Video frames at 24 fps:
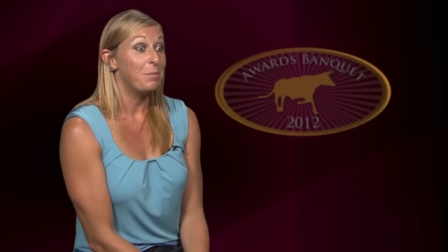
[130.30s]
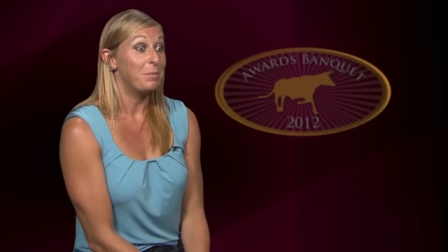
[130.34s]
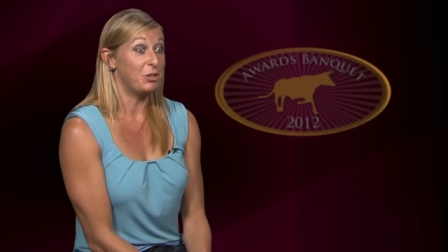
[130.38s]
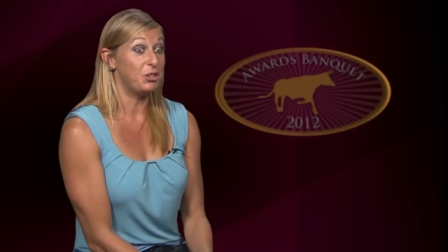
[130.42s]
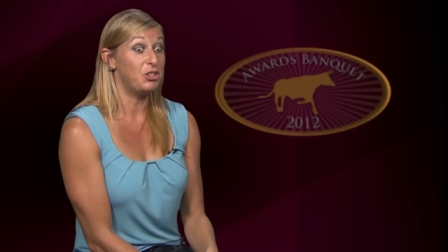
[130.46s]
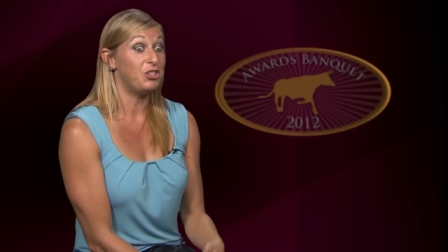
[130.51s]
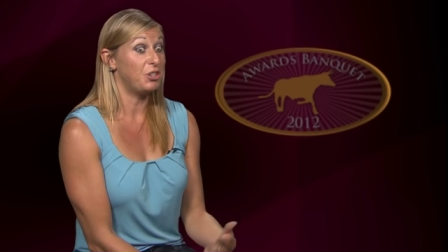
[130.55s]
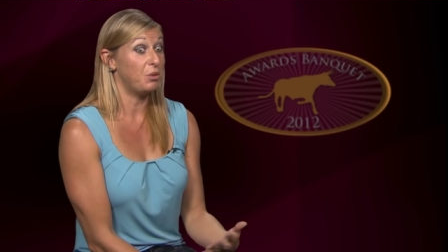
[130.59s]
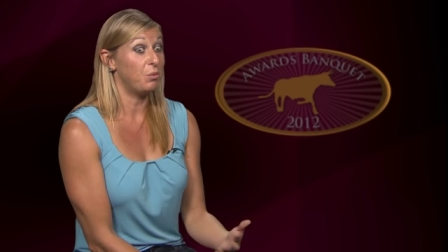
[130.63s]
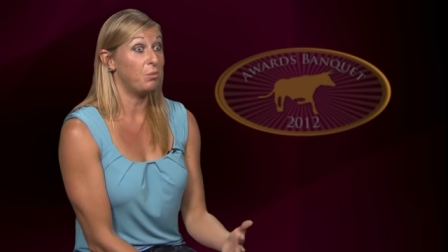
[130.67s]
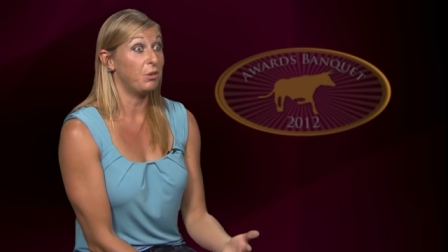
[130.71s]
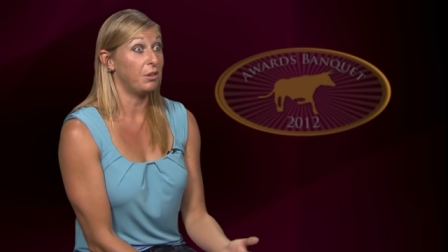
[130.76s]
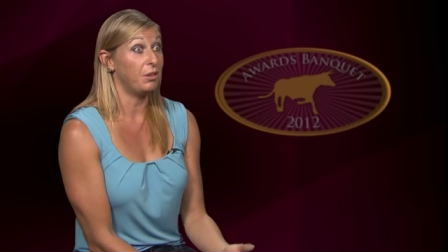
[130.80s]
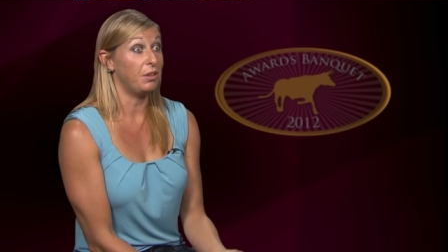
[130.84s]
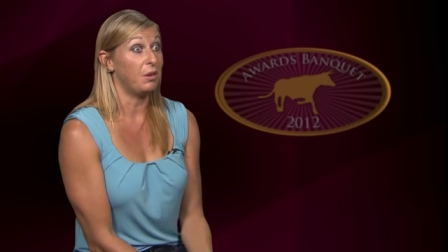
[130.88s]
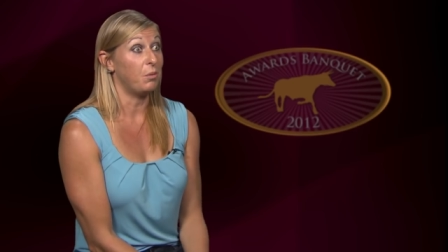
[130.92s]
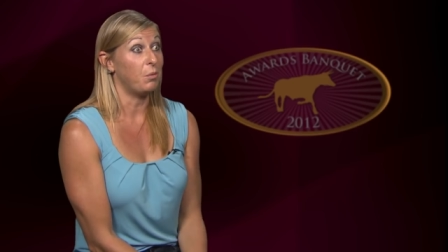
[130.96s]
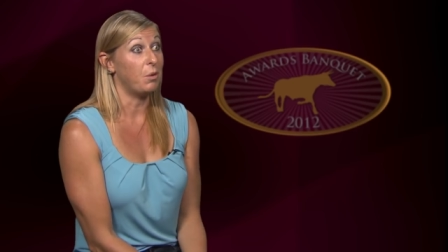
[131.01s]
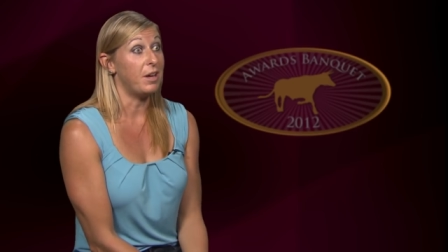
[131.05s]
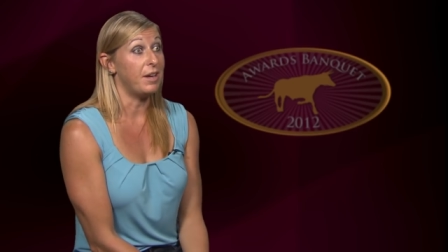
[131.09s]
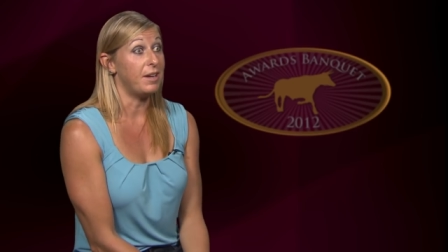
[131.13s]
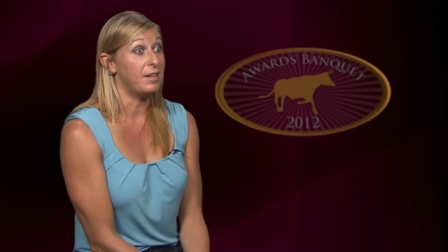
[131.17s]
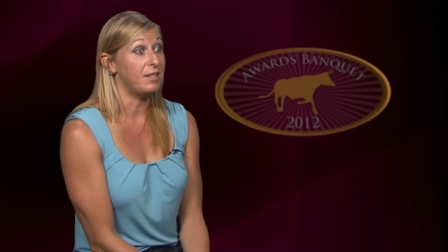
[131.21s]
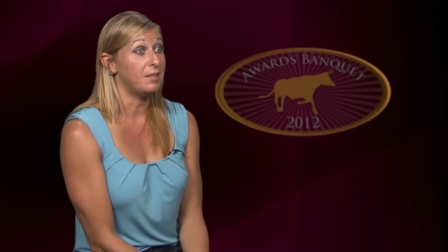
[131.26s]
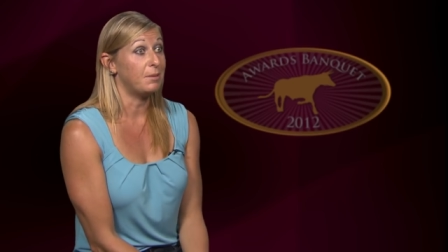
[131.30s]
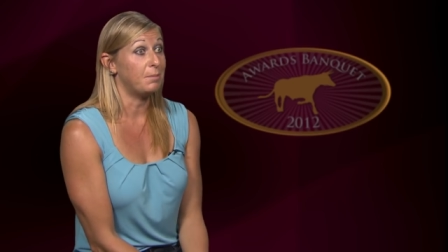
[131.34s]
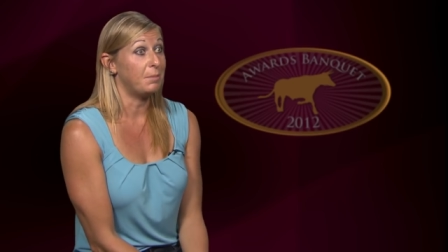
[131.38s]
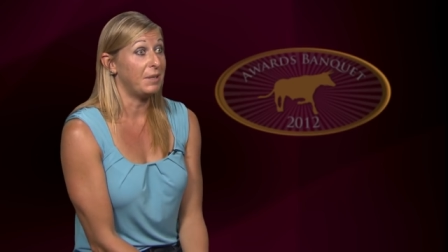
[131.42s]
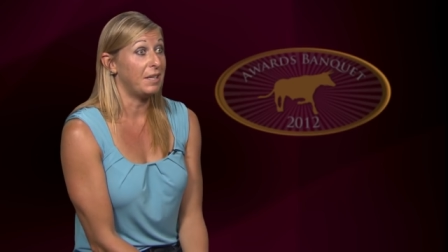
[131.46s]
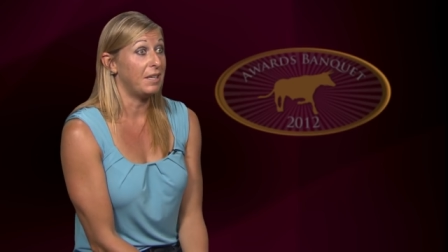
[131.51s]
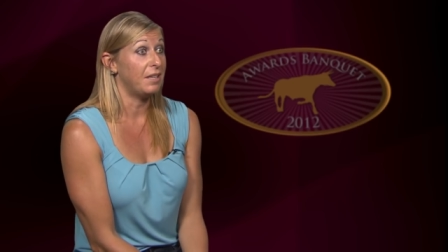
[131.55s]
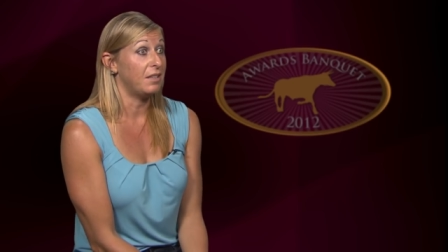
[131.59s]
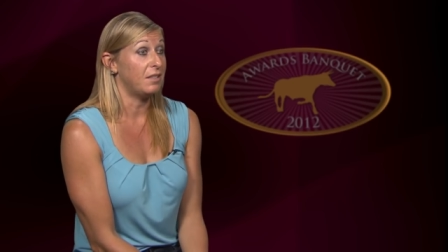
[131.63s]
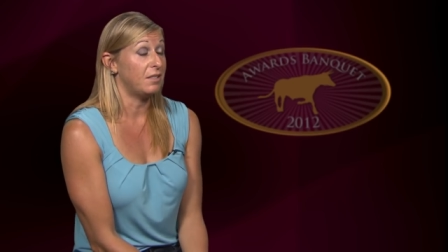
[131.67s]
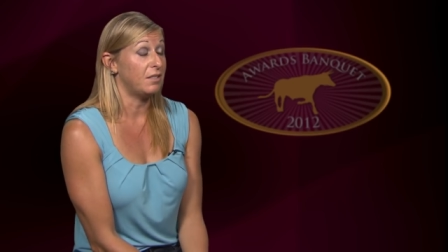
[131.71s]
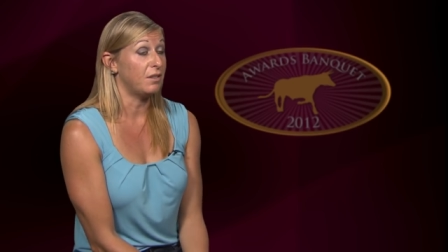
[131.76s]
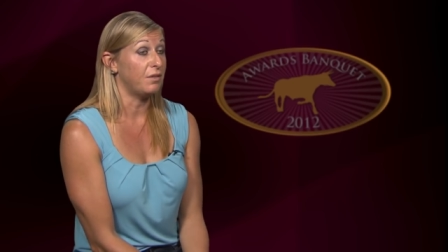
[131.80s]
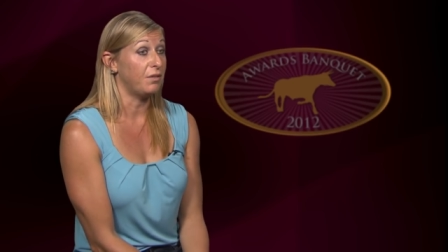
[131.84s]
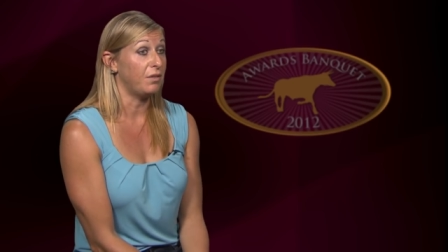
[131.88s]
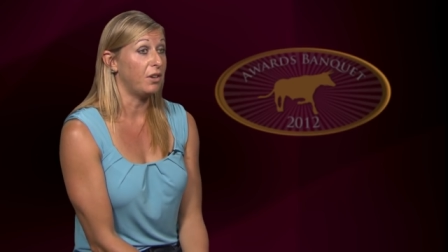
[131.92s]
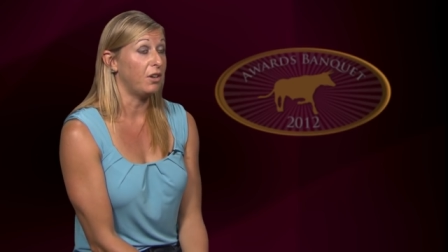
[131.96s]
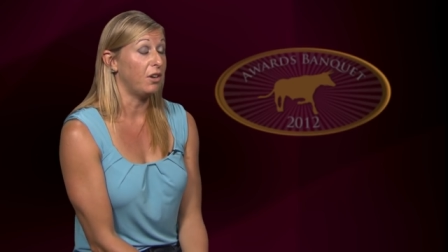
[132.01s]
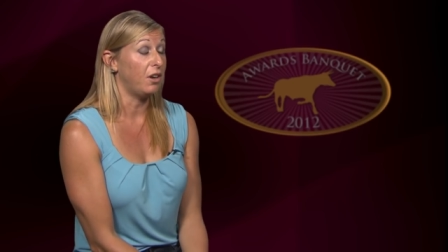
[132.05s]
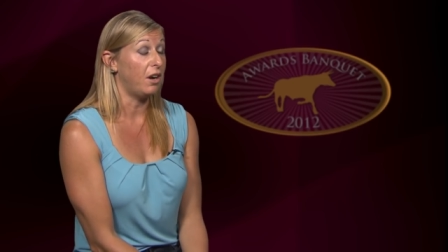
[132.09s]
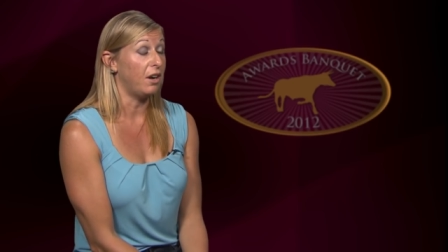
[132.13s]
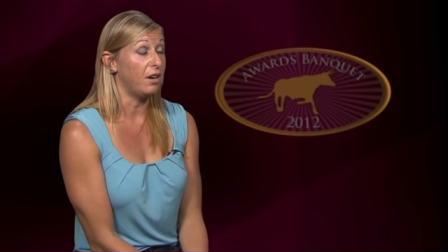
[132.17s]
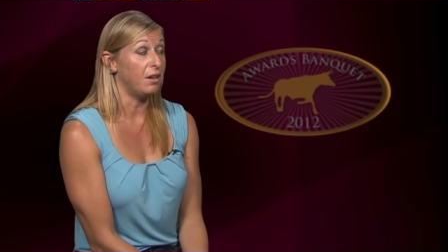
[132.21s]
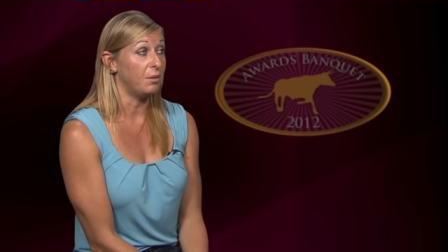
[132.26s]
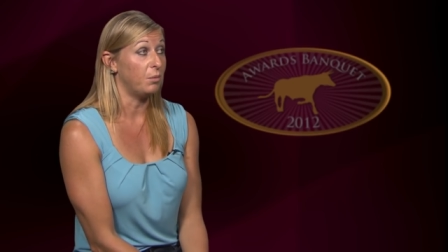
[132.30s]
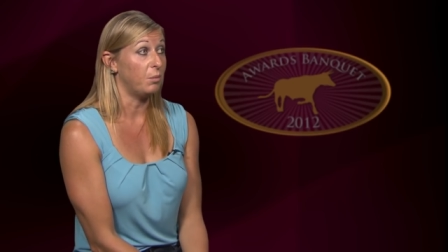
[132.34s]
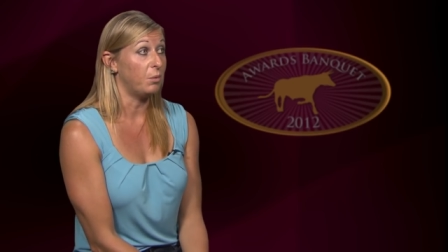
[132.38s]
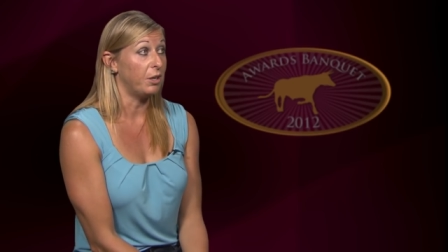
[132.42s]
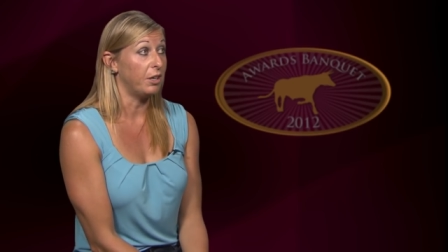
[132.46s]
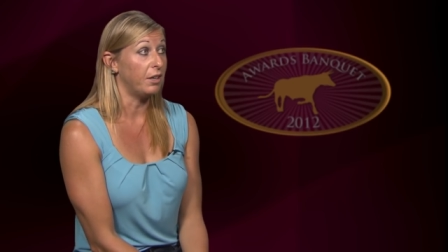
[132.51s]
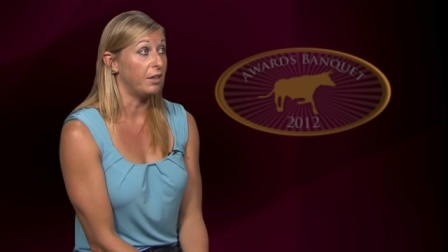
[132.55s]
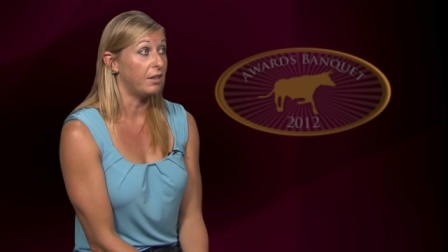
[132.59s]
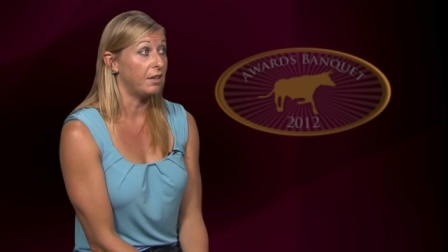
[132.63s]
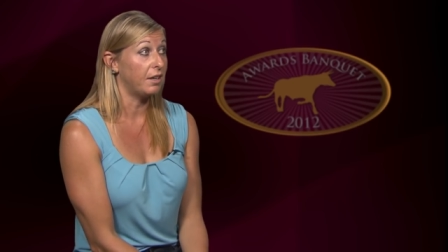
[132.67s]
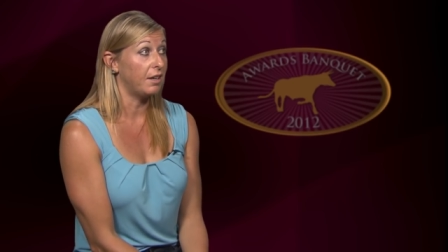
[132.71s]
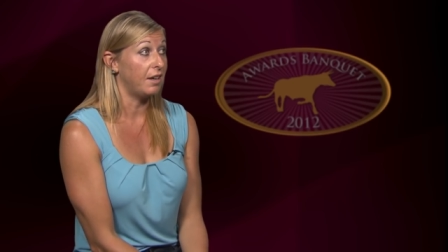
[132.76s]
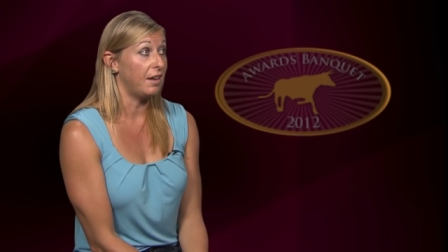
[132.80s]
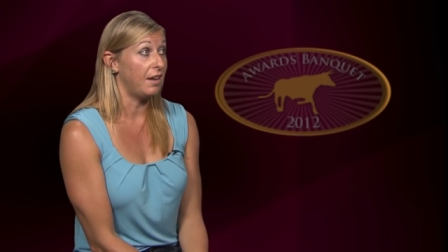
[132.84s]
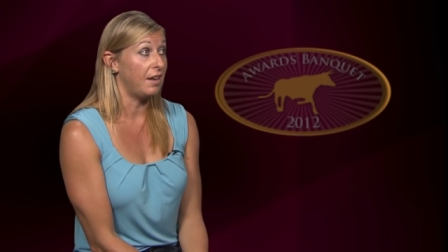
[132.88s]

but she really was because of her hard work.